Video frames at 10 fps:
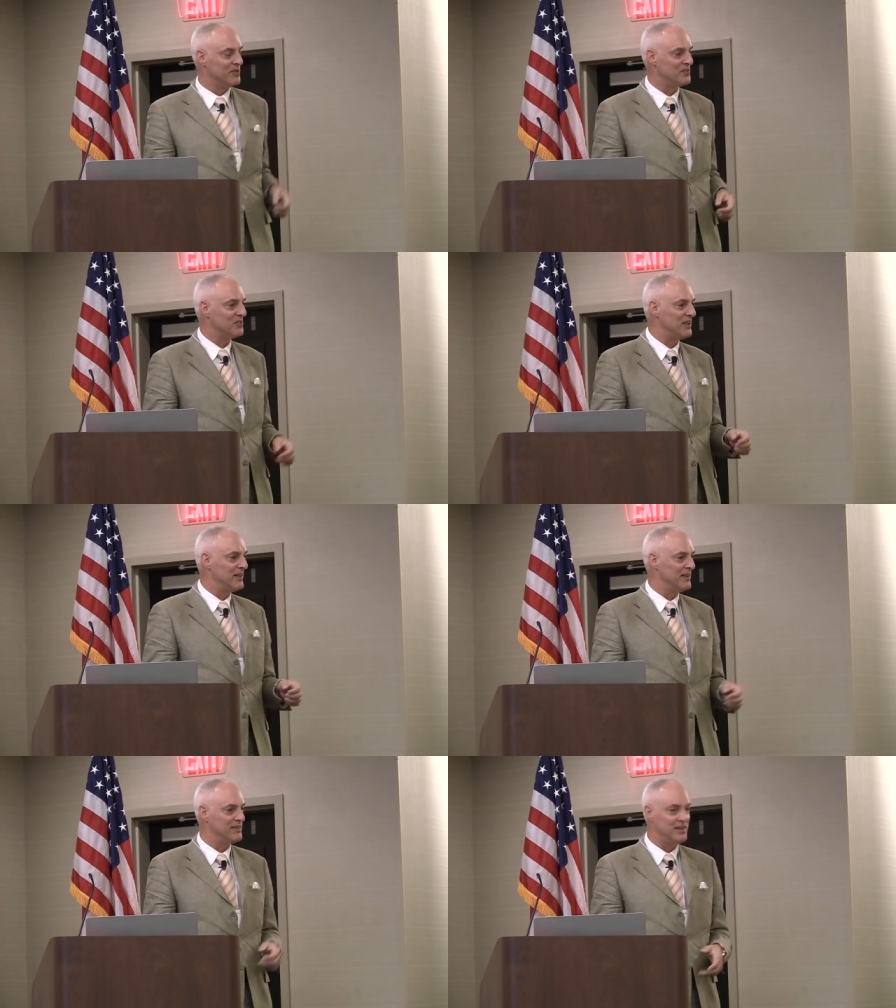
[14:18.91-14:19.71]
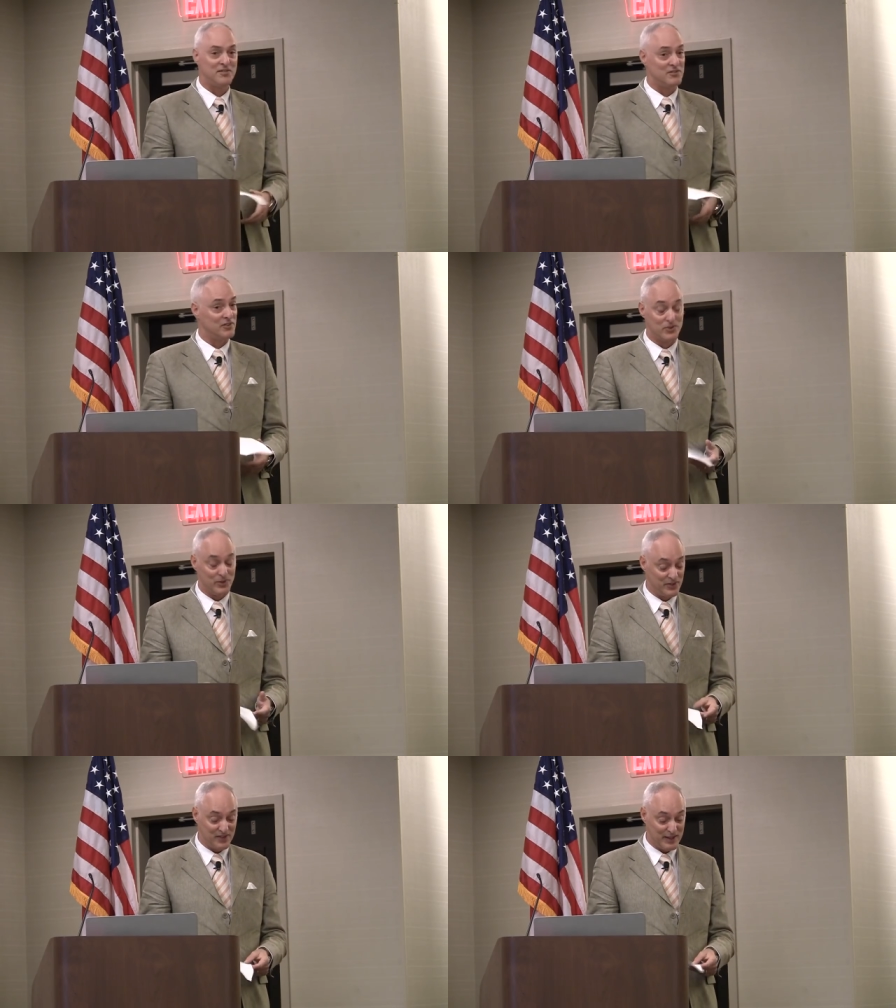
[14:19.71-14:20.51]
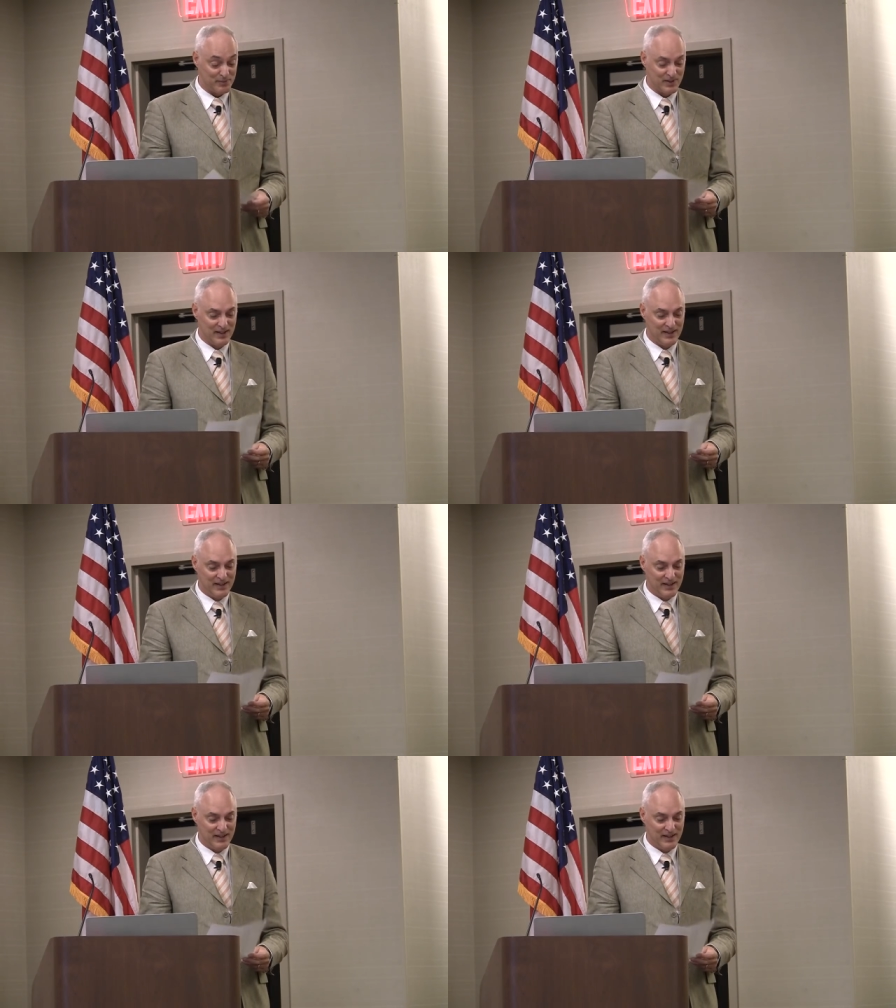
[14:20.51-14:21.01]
There's this, this is a true example.